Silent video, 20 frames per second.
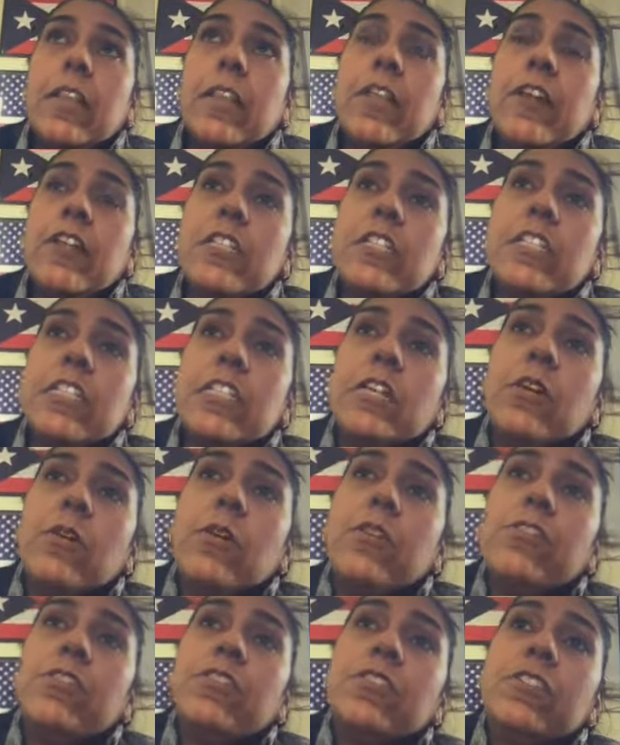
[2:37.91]
there is the
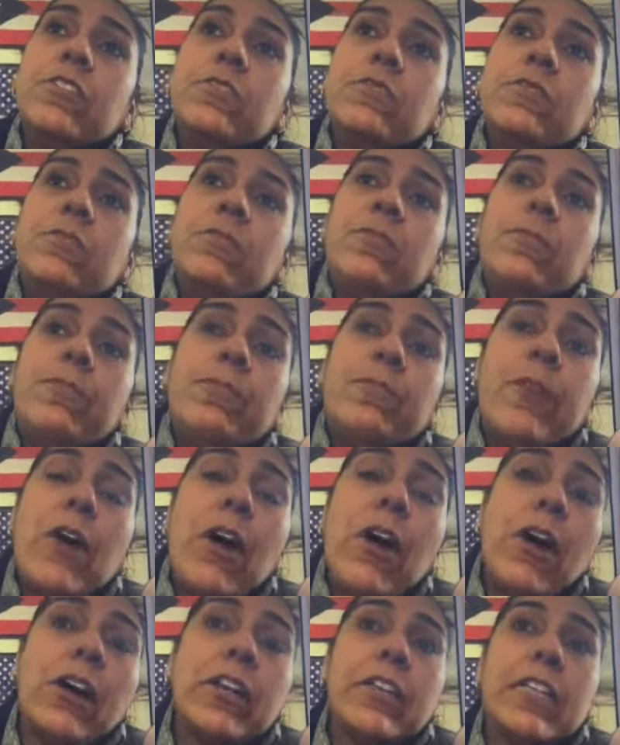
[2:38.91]
other
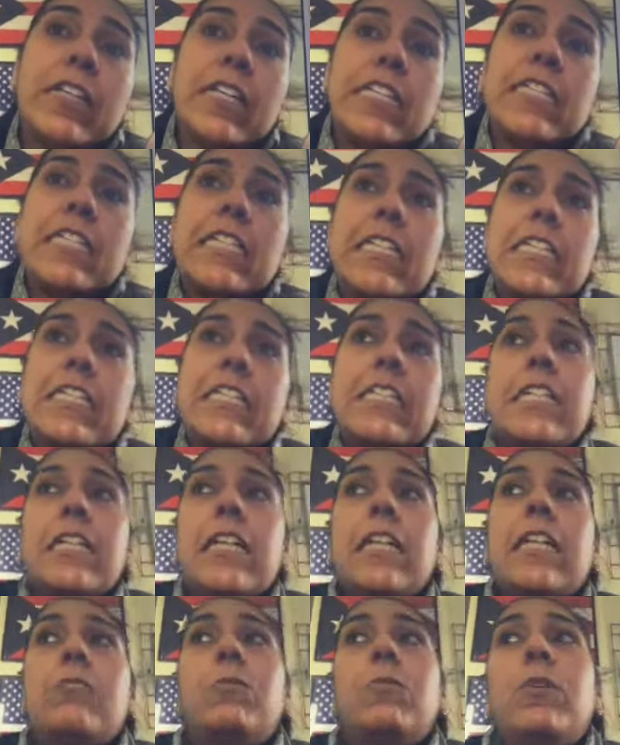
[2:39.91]
part that says
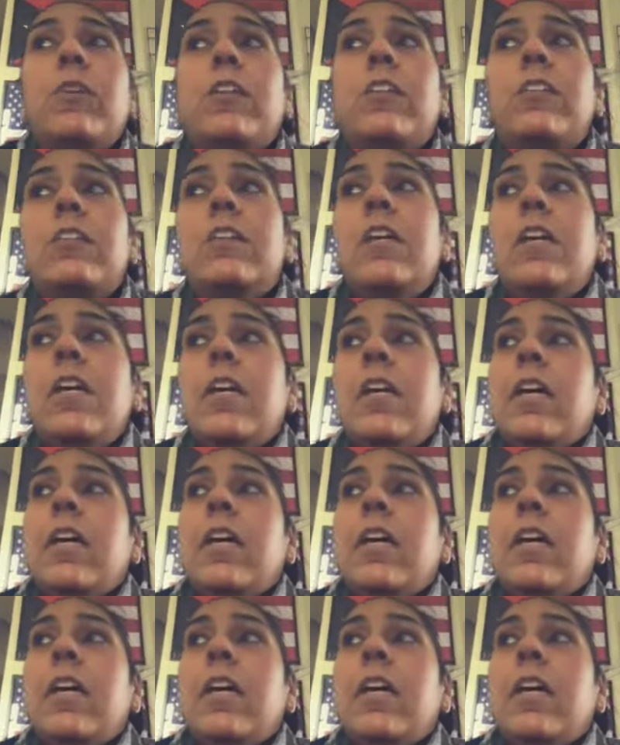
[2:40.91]
like, well,